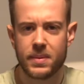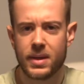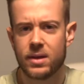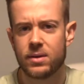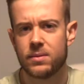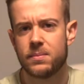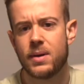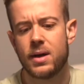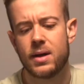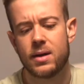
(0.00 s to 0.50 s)

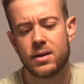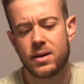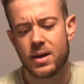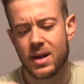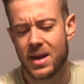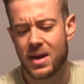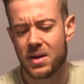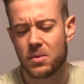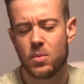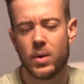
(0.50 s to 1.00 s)
peanut
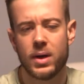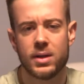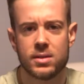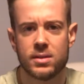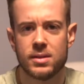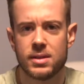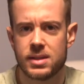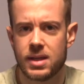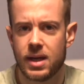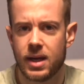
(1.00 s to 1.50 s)
butter, egg whites
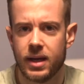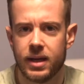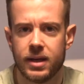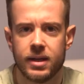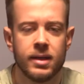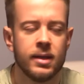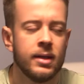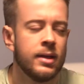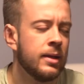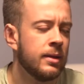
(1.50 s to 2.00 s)
on the side,